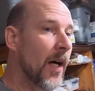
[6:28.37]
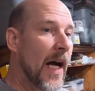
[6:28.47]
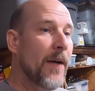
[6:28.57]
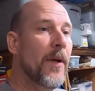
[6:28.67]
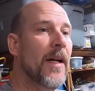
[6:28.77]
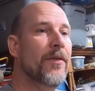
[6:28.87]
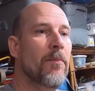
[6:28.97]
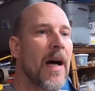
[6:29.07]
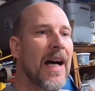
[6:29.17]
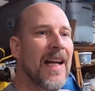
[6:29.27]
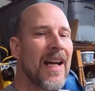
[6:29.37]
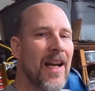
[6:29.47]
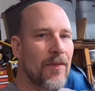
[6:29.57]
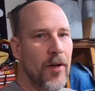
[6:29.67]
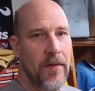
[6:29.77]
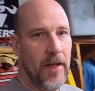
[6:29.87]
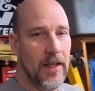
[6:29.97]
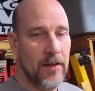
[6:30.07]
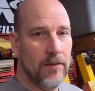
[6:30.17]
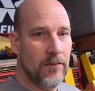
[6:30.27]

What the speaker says: I would have to buy everything.